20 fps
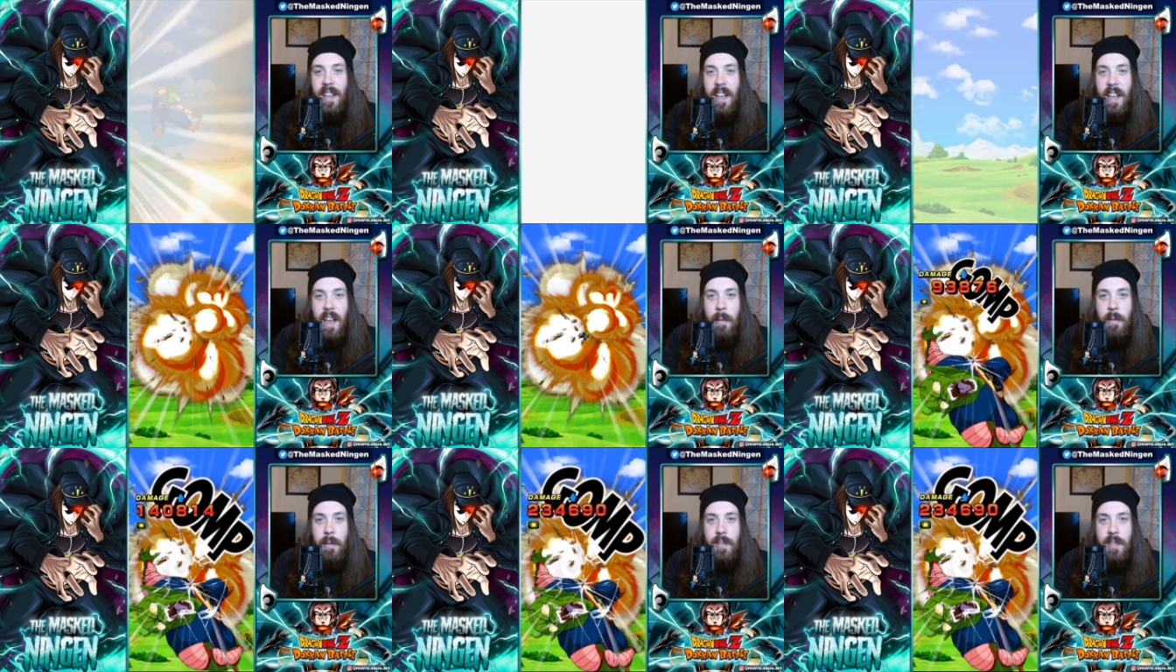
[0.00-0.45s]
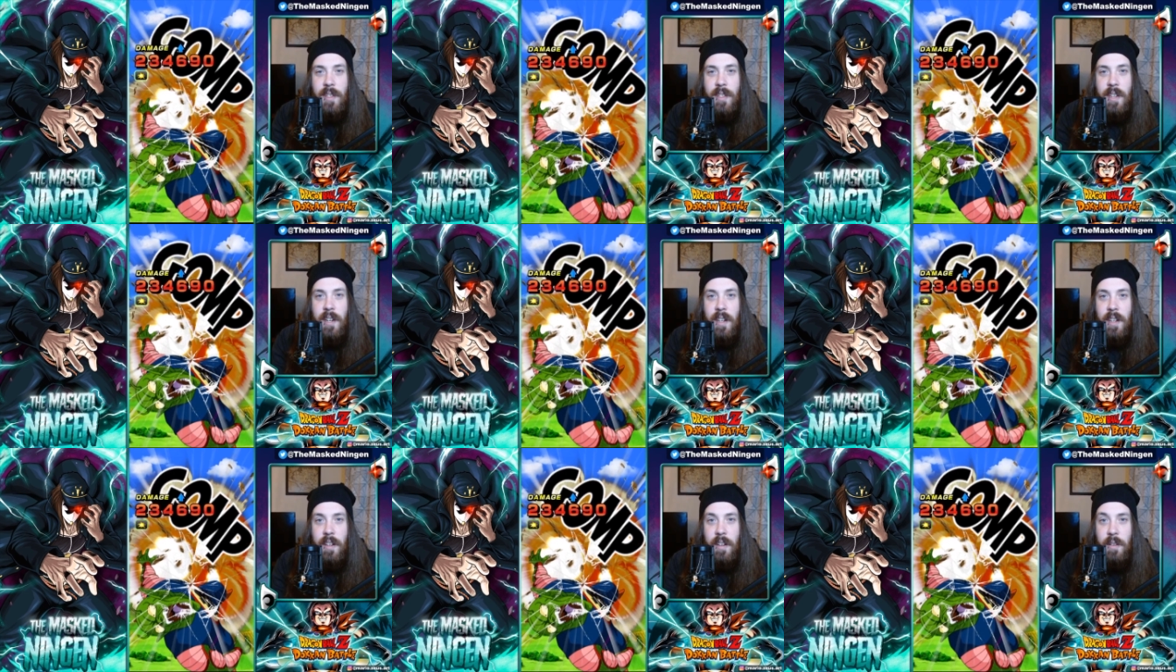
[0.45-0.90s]
How much is this
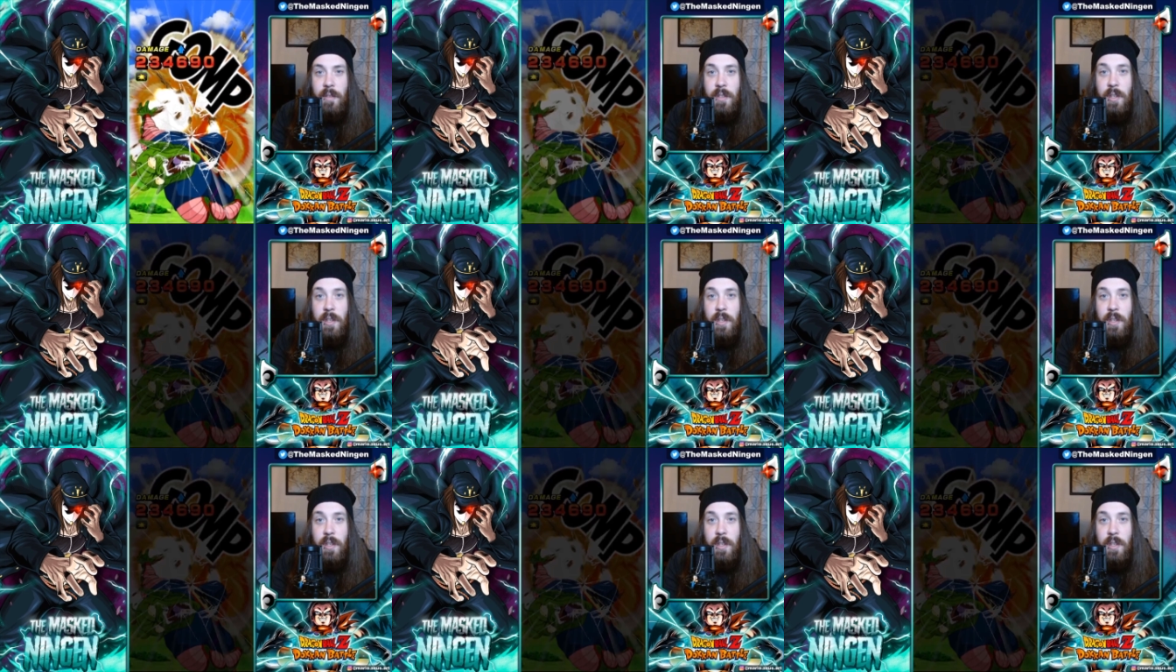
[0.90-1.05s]
going to do?